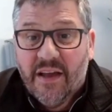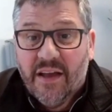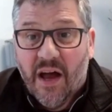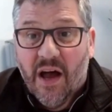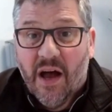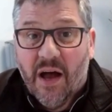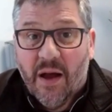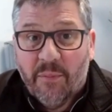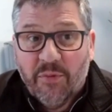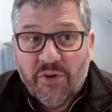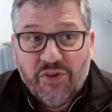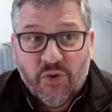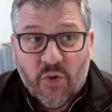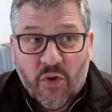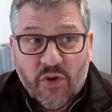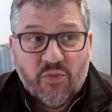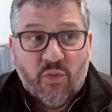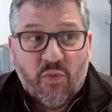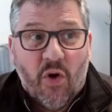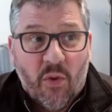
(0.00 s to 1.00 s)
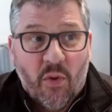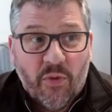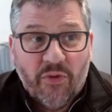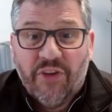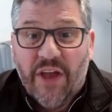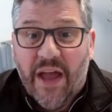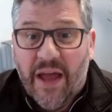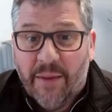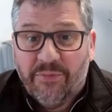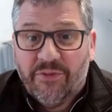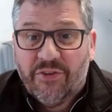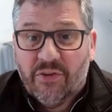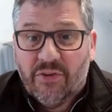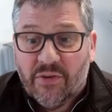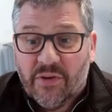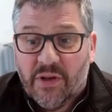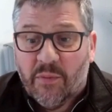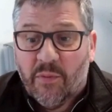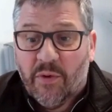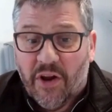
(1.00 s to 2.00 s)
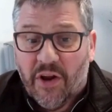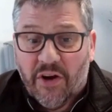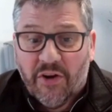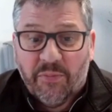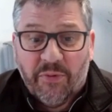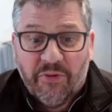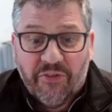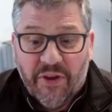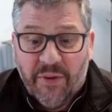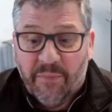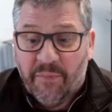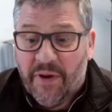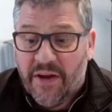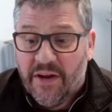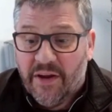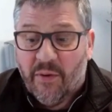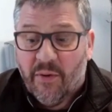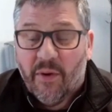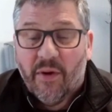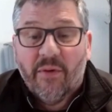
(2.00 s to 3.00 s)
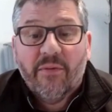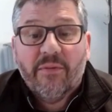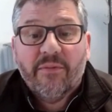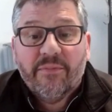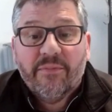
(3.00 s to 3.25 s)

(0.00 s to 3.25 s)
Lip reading: But George Wall was absolutely 100% my hero.